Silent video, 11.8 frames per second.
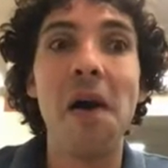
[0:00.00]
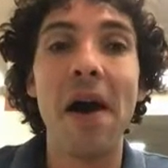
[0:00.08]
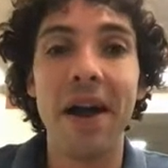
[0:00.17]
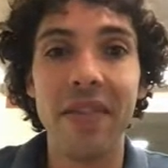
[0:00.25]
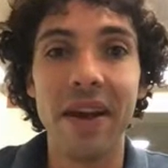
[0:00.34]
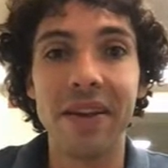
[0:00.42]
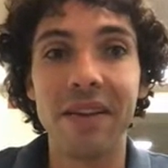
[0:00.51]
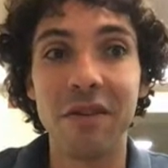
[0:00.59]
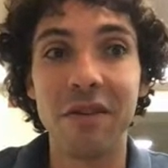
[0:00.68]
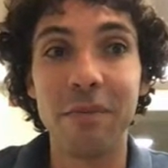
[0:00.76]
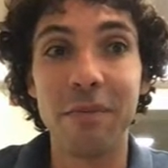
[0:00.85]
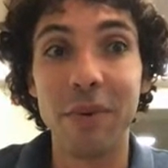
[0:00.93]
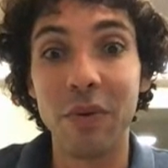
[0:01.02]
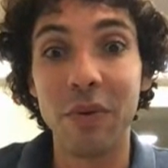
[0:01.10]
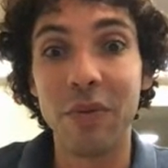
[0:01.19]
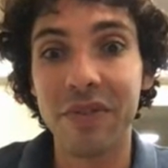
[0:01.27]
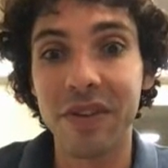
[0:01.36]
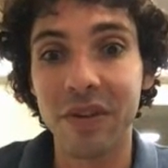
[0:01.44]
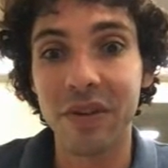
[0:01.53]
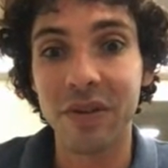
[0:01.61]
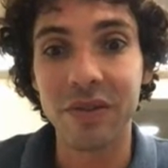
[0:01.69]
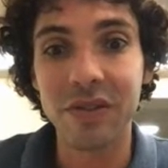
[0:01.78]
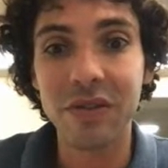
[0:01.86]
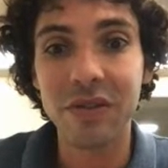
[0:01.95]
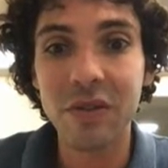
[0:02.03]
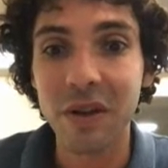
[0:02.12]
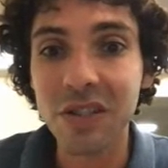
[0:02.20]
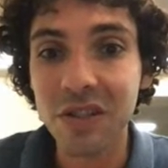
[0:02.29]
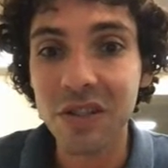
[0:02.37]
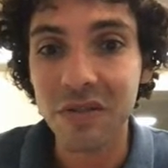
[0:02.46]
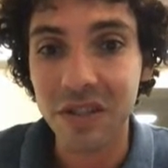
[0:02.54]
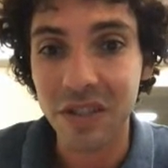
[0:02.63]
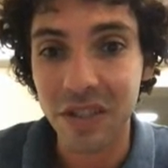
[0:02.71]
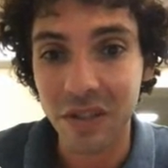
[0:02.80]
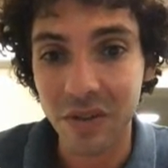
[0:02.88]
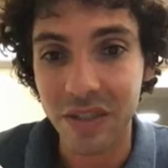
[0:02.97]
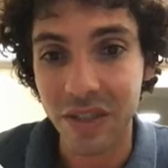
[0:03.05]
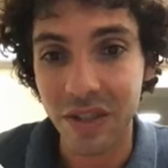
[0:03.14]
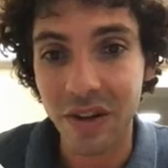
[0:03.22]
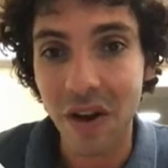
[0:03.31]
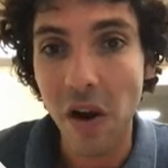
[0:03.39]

And the idea is to build their skills. So there's a bunch of skills here